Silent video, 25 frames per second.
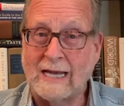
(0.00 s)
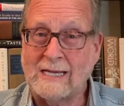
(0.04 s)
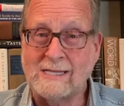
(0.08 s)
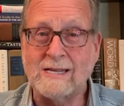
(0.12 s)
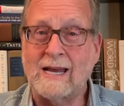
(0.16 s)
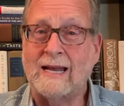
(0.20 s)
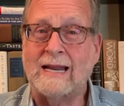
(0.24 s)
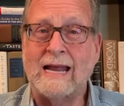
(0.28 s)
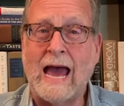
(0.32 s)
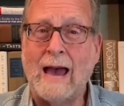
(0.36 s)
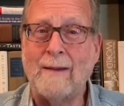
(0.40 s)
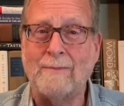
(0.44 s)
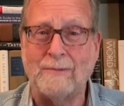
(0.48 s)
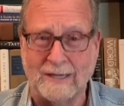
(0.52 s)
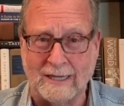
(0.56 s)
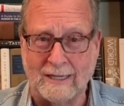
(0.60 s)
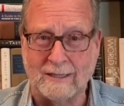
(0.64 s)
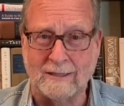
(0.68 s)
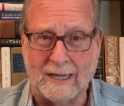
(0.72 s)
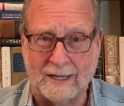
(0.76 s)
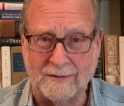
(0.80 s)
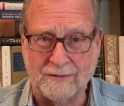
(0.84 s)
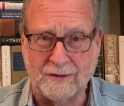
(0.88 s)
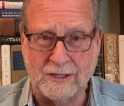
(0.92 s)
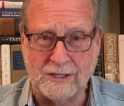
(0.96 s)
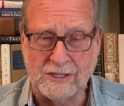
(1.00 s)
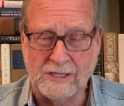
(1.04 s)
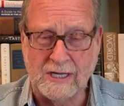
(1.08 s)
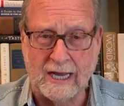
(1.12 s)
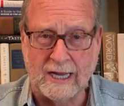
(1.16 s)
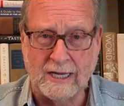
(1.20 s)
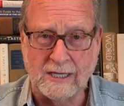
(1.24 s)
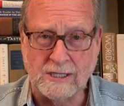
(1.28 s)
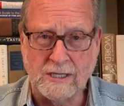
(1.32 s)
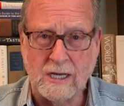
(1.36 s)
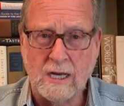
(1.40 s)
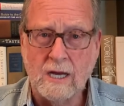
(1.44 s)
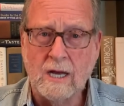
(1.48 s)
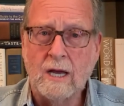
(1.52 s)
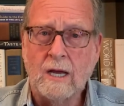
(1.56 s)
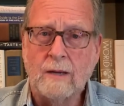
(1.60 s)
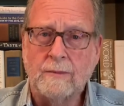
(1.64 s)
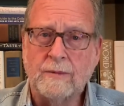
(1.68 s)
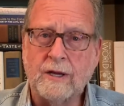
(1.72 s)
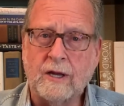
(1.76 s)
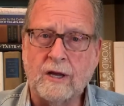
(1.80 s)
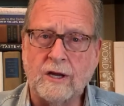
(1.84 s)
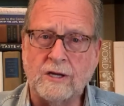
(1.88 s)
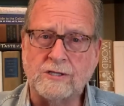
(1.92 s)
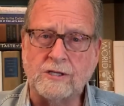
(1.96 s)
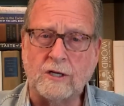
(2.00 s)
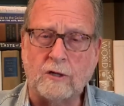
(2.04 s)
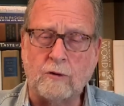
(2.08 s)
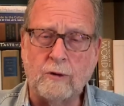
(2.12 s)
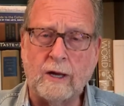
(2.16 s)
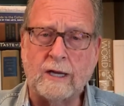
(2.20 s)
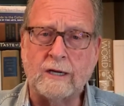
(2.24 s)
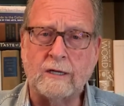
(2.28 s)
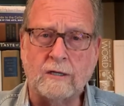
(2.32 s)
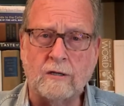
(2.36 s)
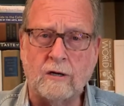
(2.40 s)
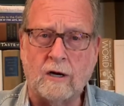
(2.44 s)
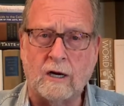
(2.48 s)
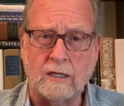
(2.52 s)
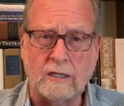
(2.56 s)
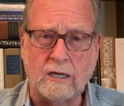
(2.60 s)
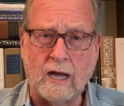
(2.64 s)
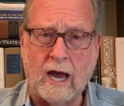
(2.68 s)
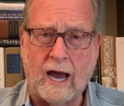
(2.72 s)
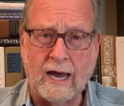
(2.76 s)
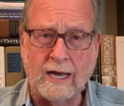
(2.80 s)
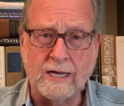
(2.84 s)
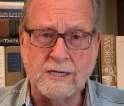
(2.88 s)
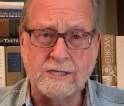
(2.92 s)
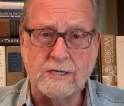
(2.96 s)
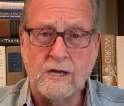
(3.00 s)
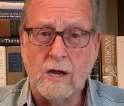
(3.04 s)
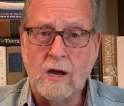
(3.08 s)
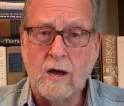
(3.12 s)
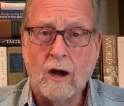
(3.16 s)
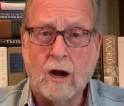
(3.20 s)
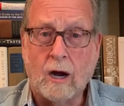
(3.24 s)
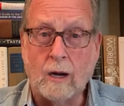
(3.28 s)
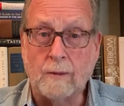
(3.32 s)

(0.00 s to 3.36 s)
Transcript: That's not happening a lot these days because the credit card guys